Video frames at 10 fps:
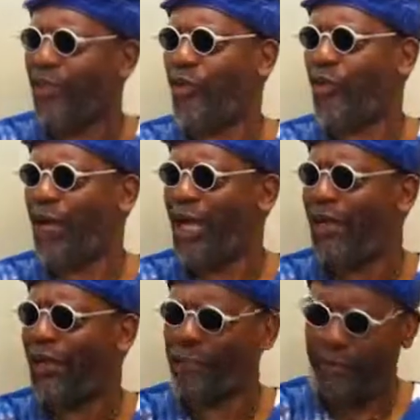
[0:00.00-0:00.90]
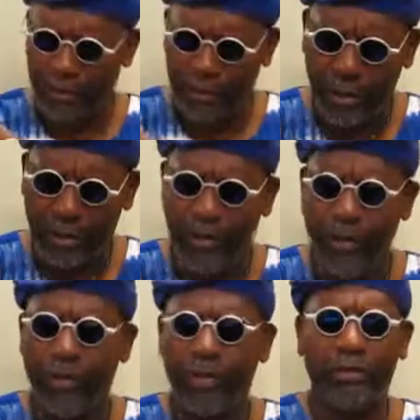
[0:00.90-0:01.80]
You know why?
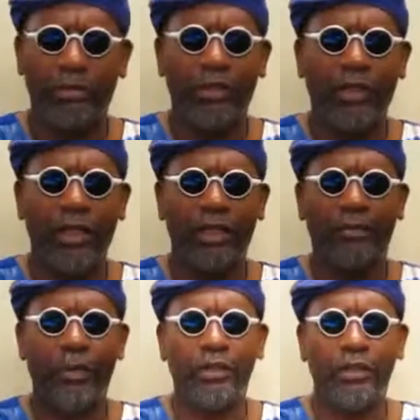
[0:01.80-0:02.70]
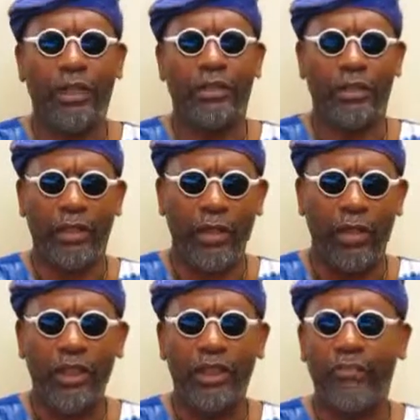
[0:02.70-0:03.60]
Because as a person, as an
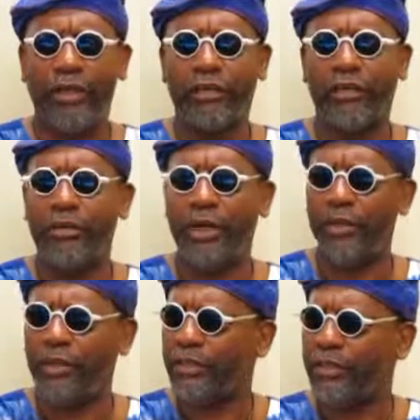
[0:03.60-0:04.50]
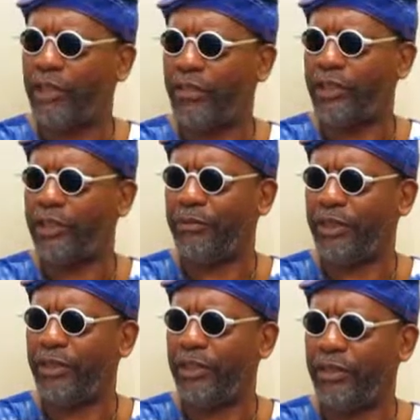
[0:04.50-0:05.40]
arts director emeritus, I don't accept
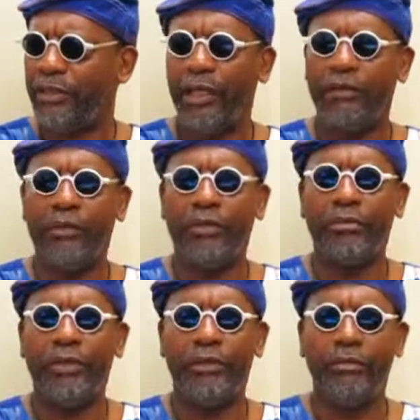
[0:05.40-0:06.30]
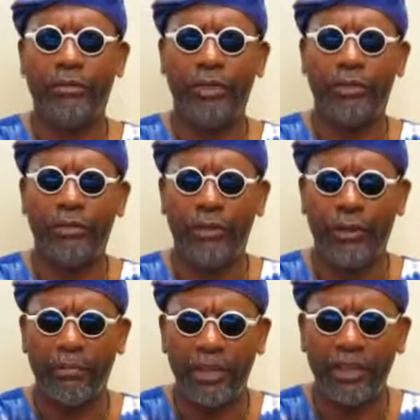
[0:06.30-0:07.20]
these things. And that, that would be, you know,
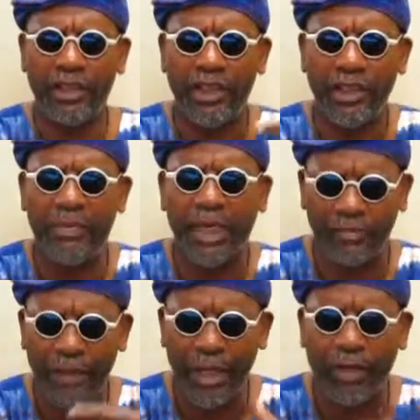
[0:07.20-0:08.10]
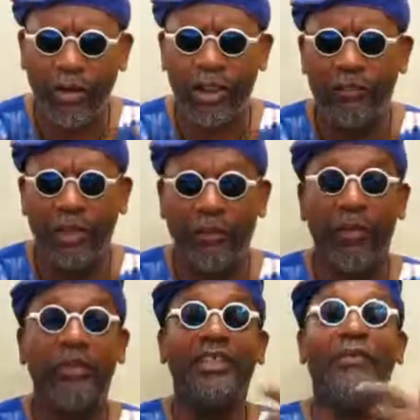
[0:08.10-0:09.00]
this is a dispatch from that arts director
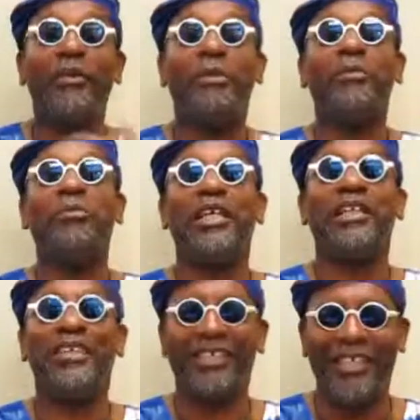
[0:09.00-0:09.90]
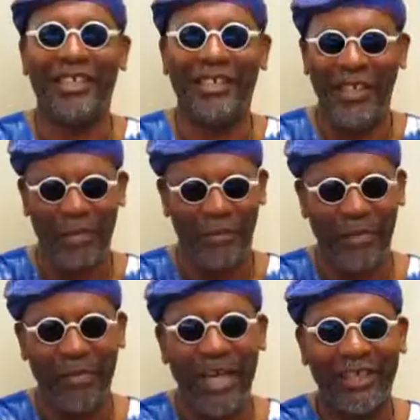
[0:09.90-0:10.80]
emeritus. That would be me, T, from
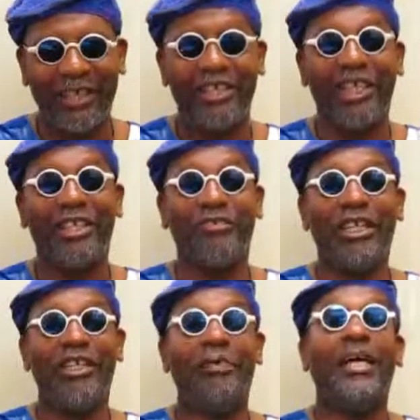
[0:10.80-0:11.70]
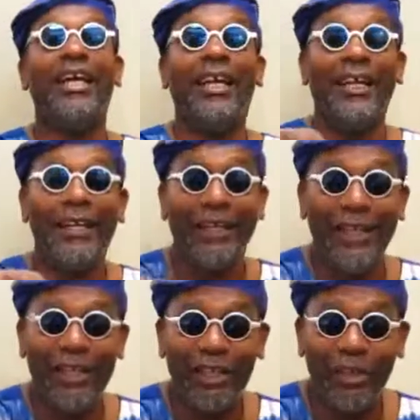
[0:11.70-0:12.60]
the Patterson State and Train to Tibet,
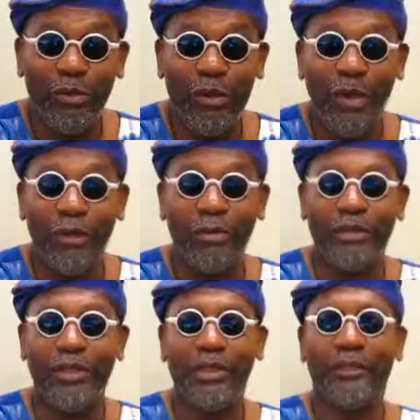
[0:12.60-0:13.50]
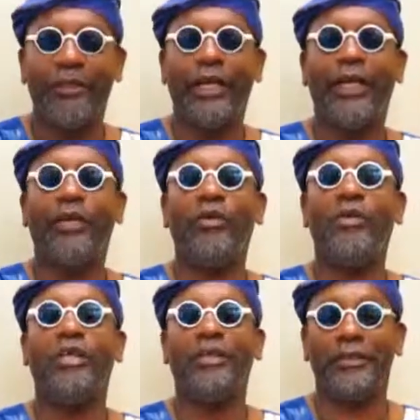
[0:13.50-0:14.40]
letting you know what I
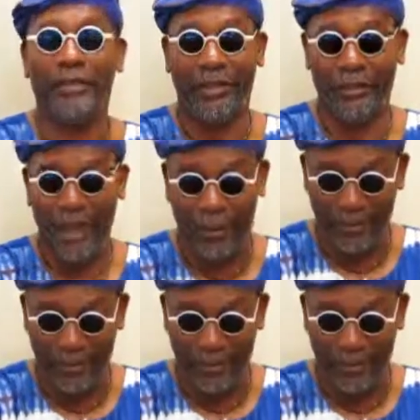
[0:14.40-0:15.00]
only suspect.